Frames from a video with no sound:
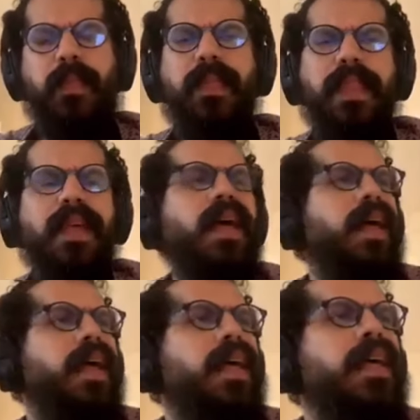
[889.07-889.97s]

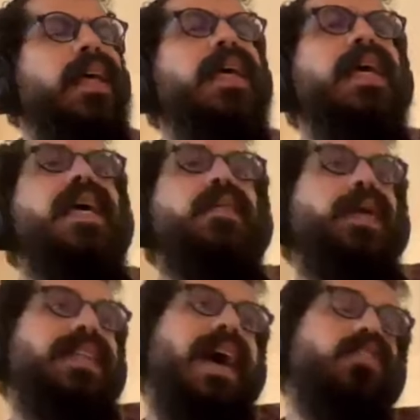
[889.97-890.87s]
Uh, but
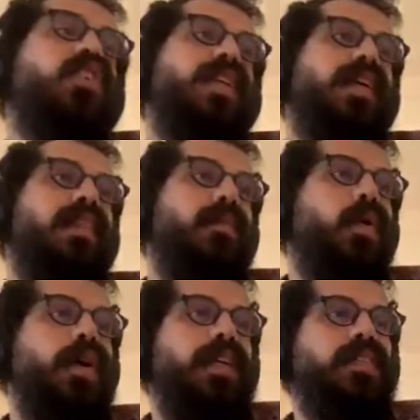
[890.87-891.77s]
actually, the
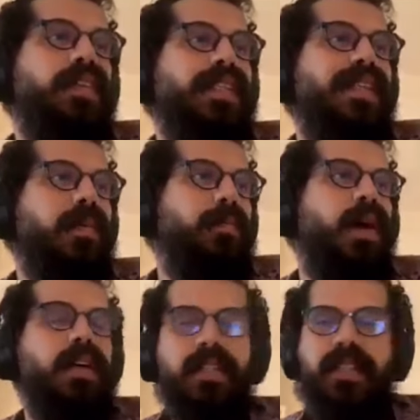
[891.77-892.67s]
more interesting
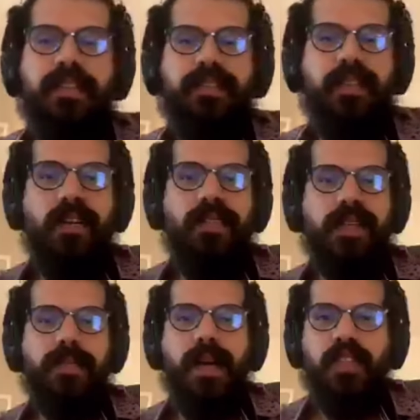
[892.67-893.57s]
part of, of this
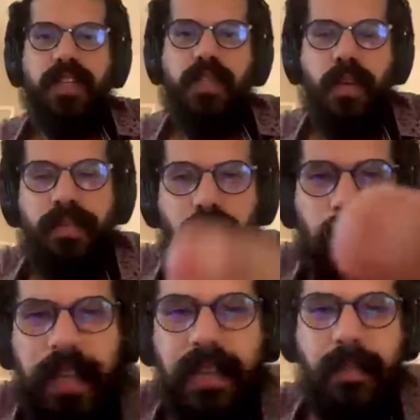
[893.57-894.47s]
project, so if you look
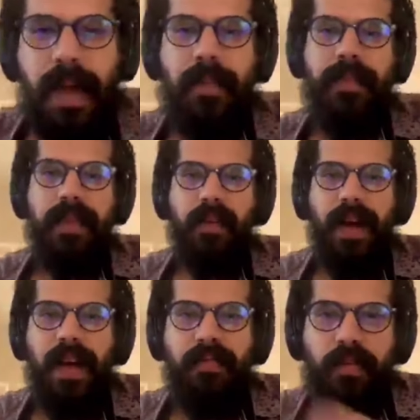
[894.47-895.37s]
at the map that you
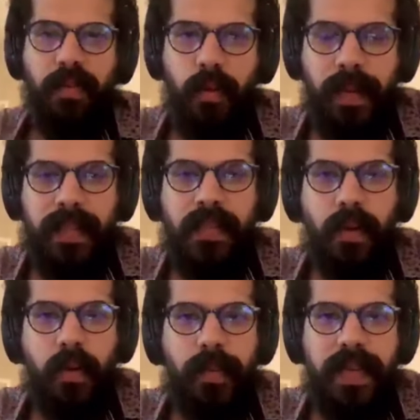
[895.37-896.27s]
have of Lubia, so
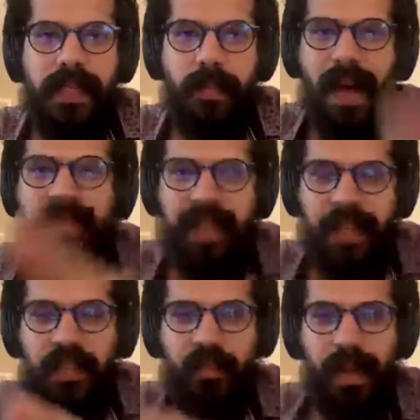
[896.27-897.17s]
Lubia is my
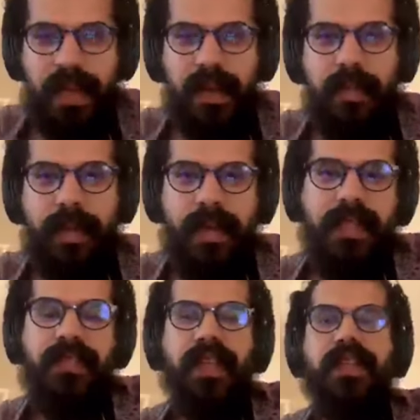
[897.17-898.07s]
village, my grandparents'
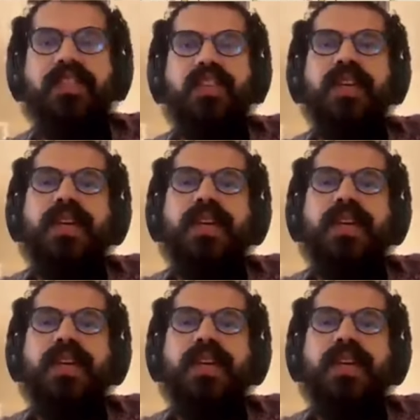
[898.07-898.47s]
village.